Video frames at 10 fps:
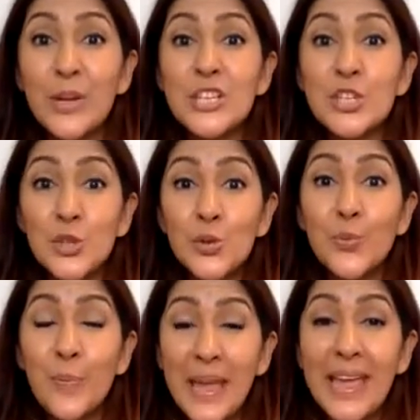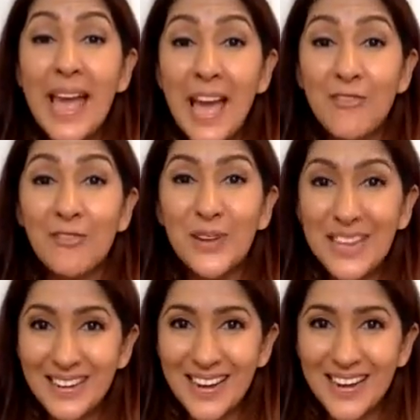which you may have
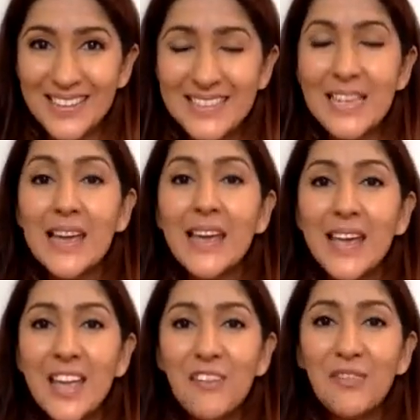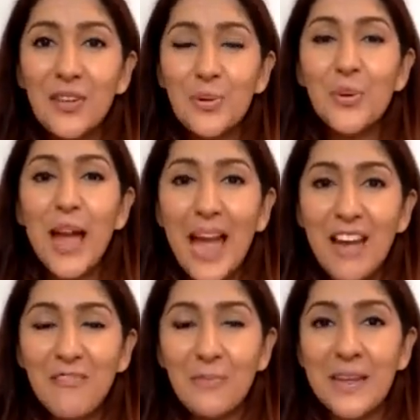realized if you
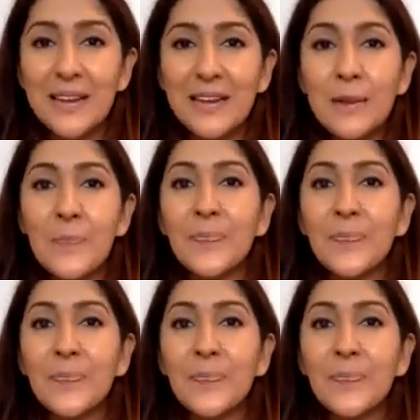have been